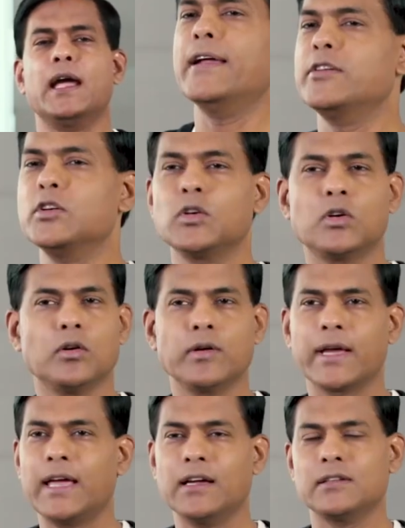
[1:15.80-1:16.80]
and you
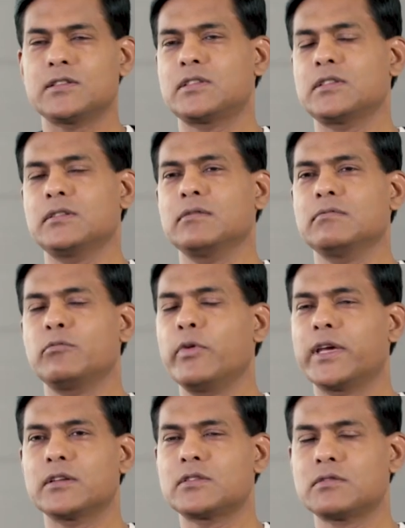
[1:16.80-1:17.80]
go against
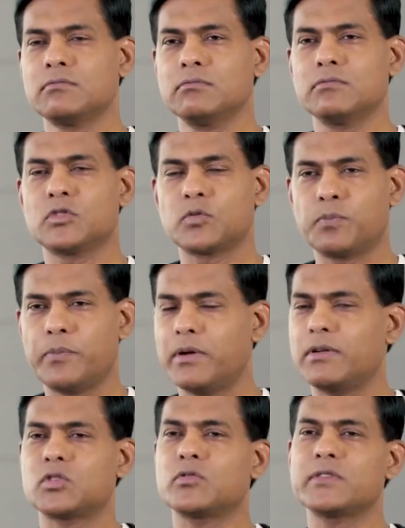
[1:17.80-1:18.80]
wicked
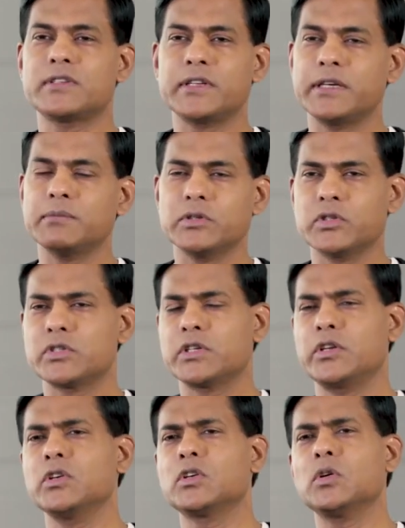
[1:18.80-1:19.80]
spirits or demons
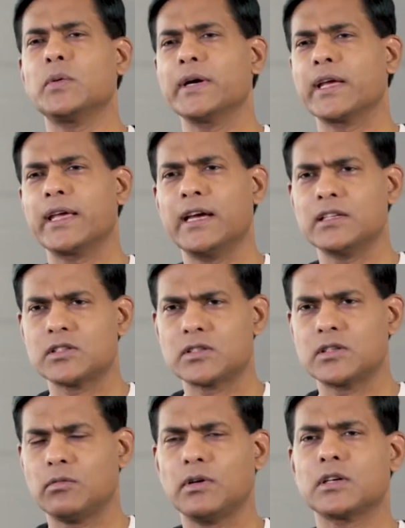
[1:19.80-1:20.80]
and you go
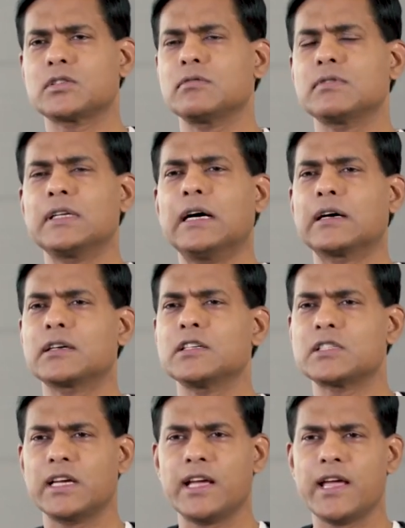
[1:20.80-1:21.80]
against the works of
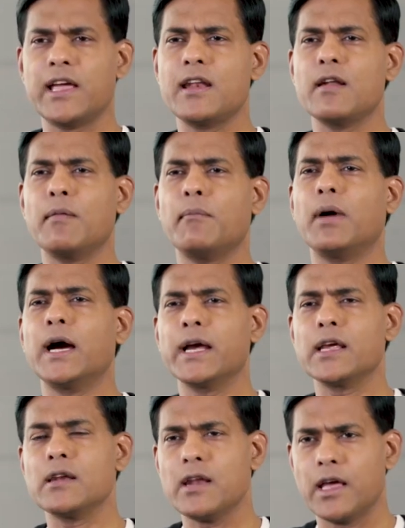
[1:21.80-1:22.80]
darkness in
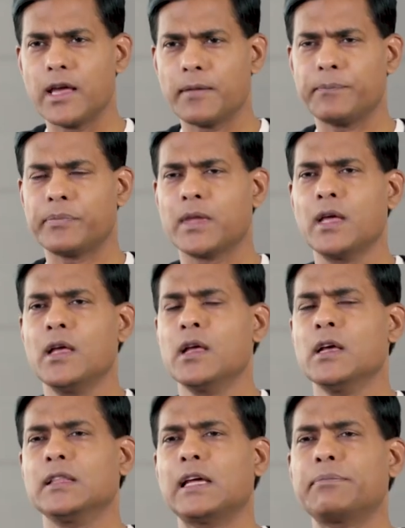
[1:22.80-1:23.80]
my name.
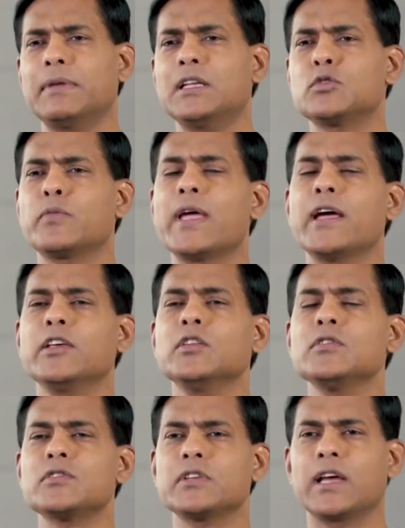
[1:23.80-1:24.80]
That means we are
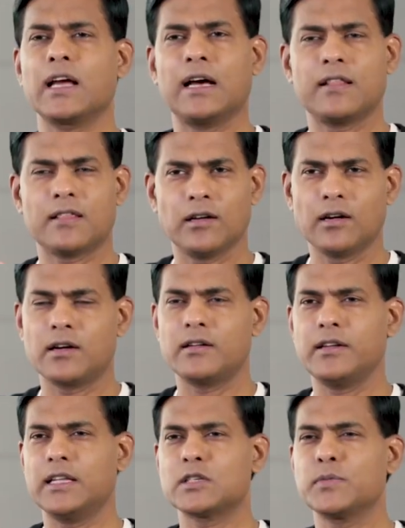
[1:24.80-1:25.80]
using
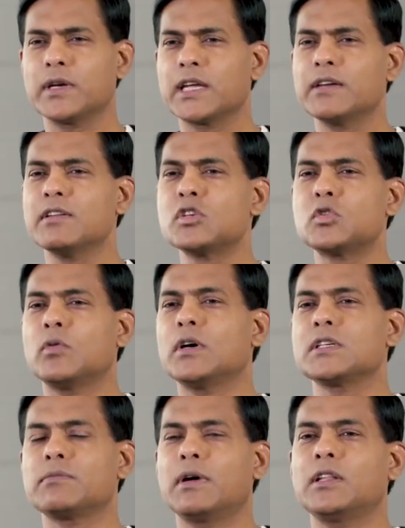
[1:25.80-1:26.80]
authority that's been given to
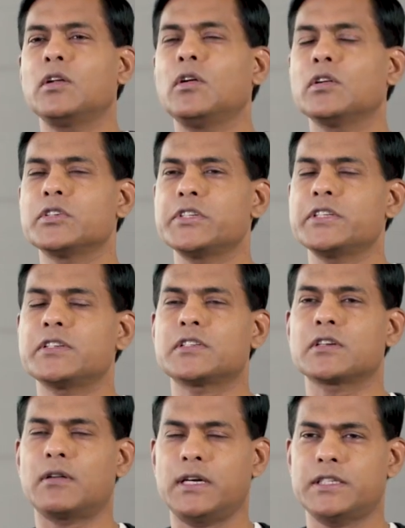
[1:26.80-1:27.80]
us by the Lord
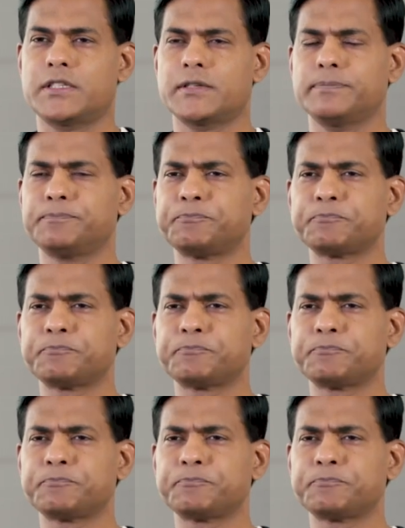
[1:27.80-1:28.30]
Jesus Christ.